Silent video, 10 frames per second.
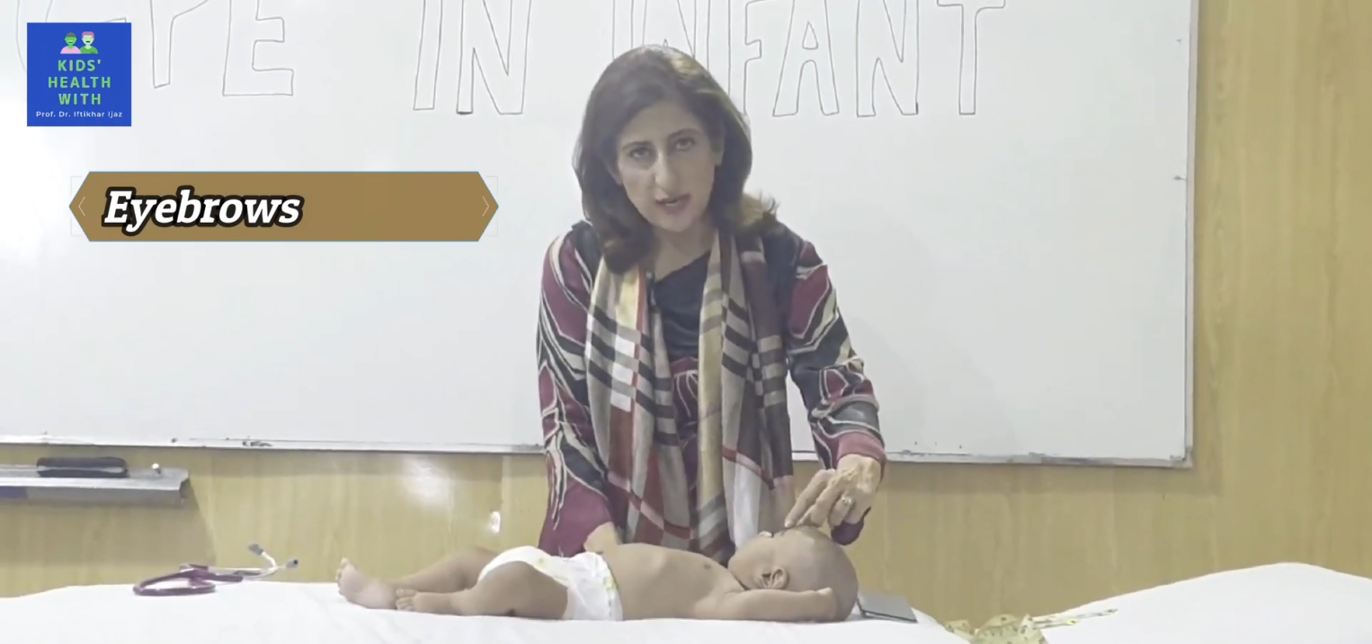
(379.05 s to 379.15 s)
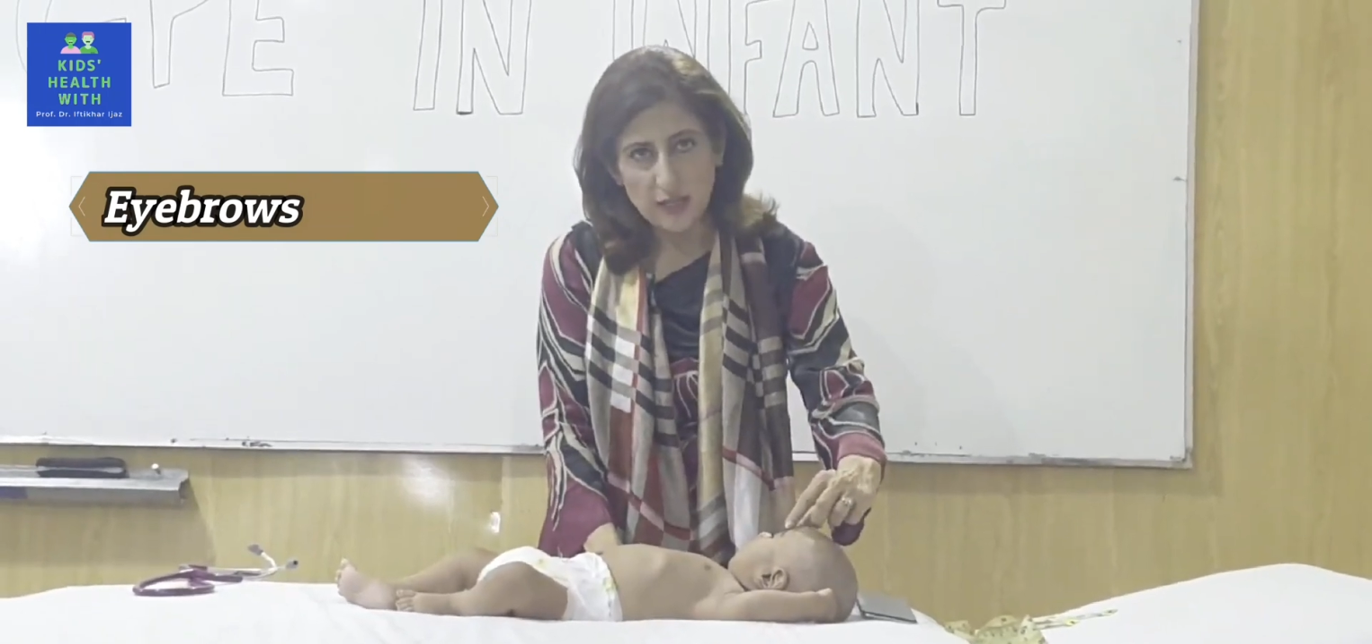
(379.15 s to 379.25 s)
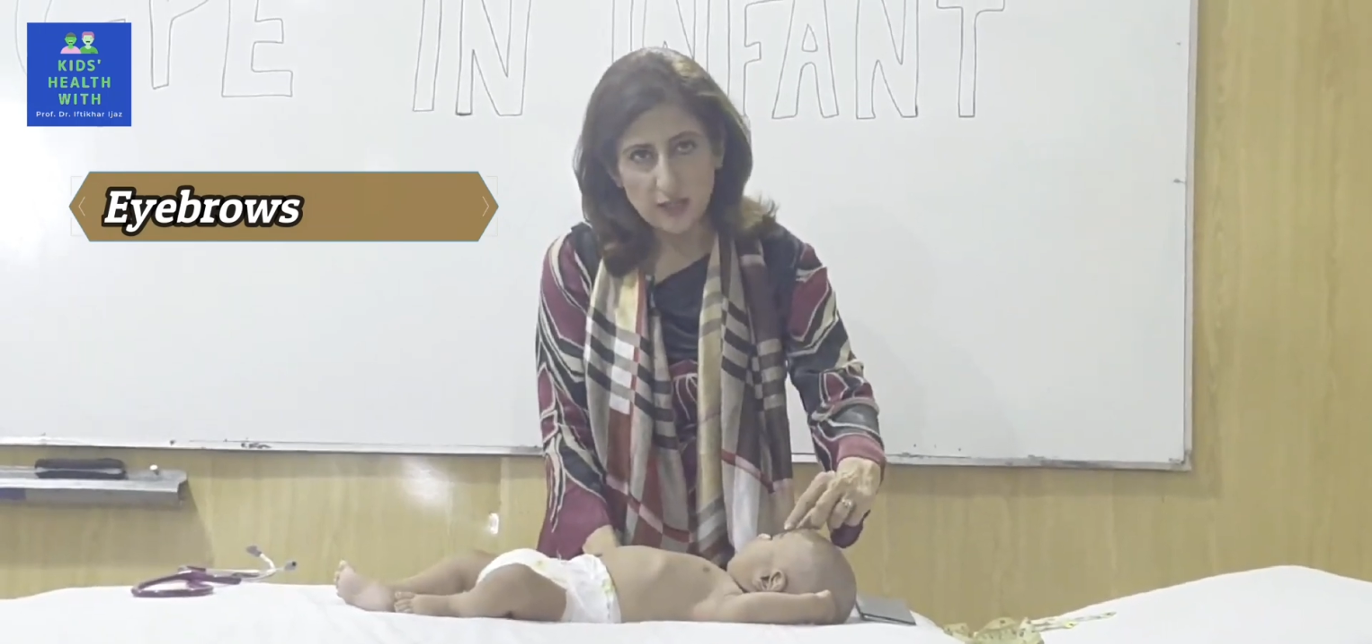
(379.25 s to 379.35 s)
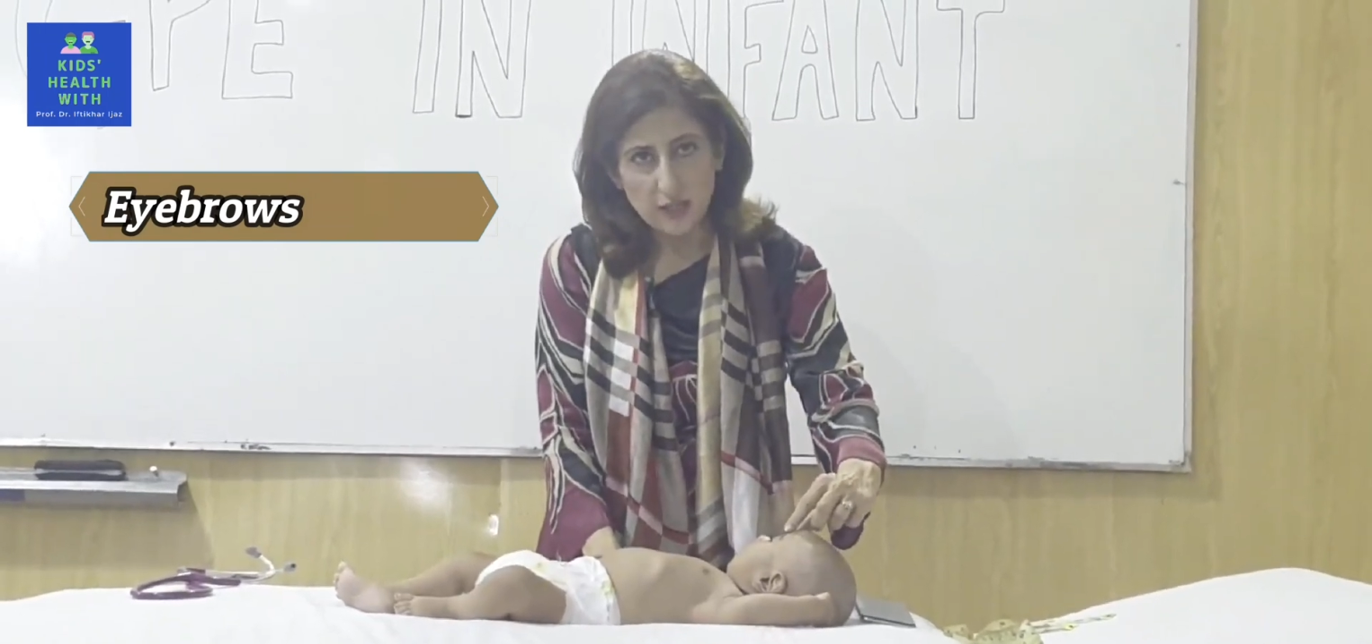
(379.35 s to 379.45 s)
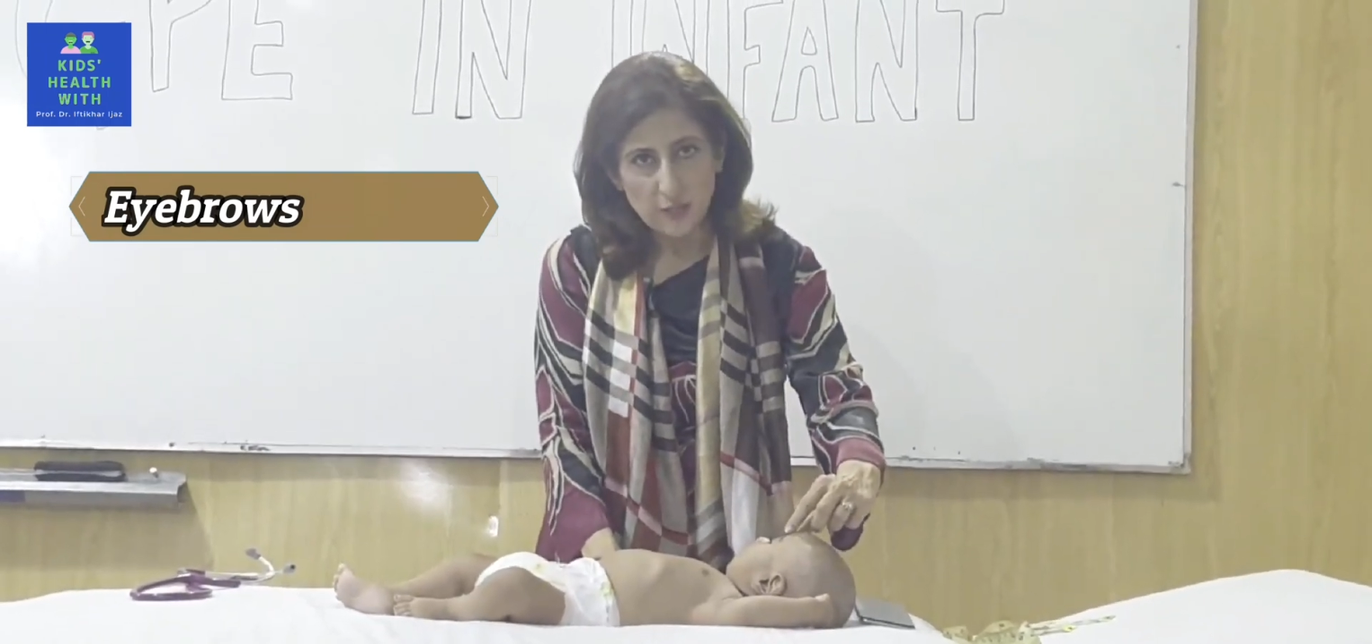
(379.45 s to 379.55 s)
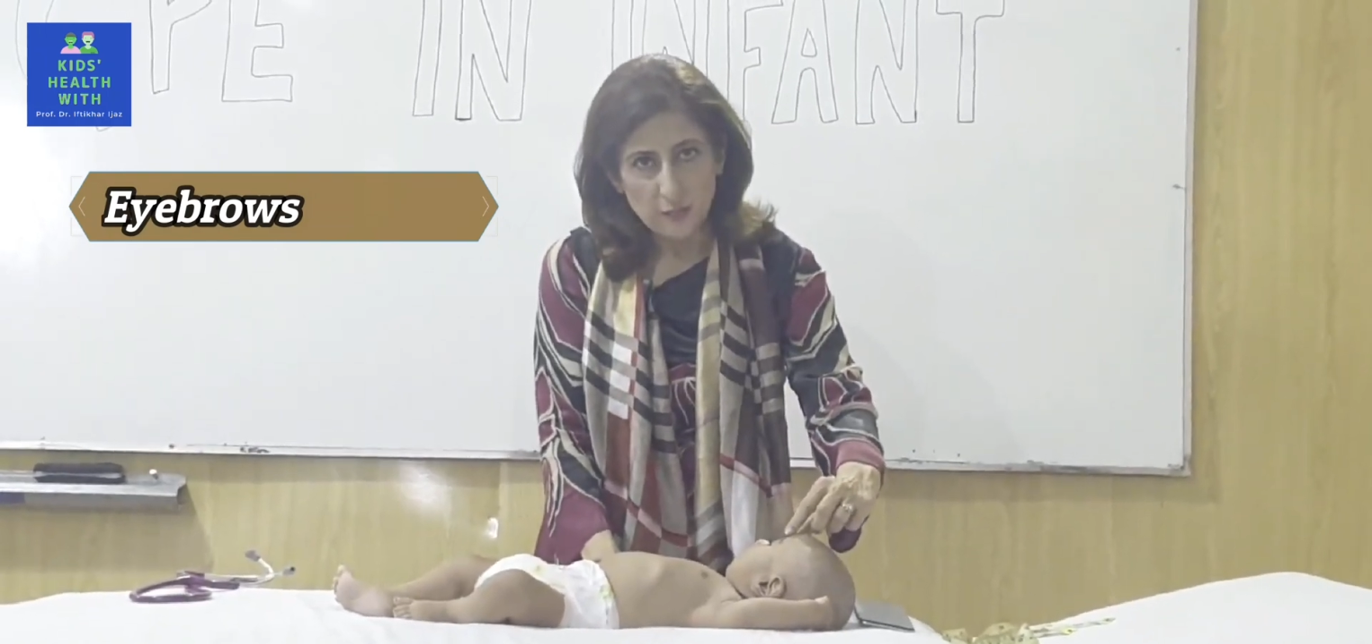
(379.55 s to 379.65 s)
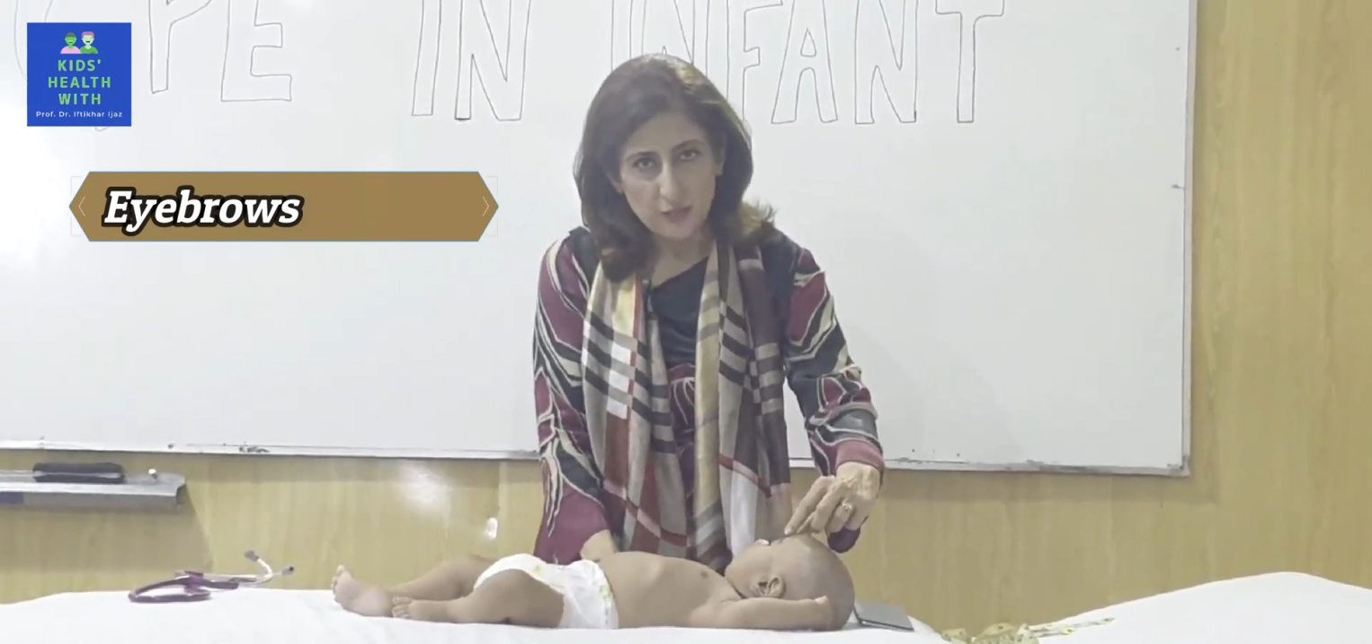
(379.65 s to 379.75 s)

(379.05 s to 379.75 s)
and